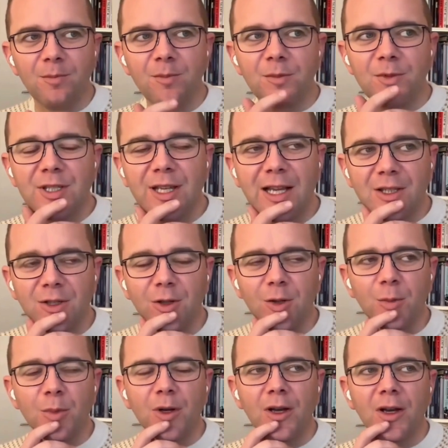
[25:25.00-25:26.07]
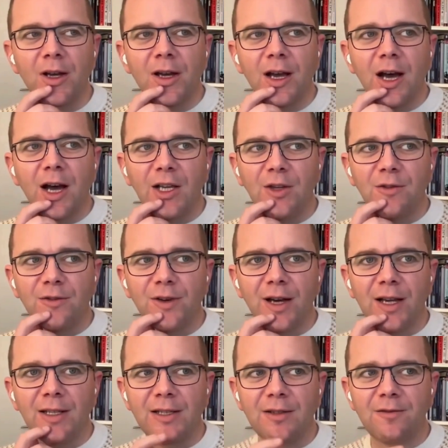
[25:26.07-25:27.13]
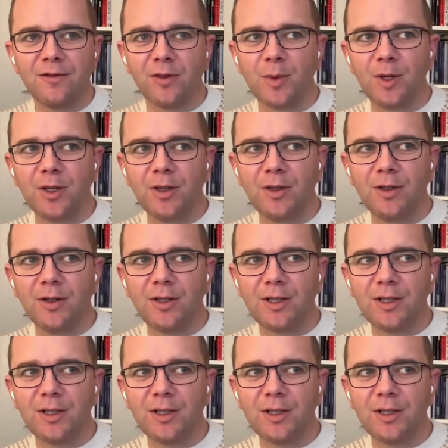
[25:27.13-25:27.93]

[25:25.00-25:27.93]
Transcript: setup. Are you finding from a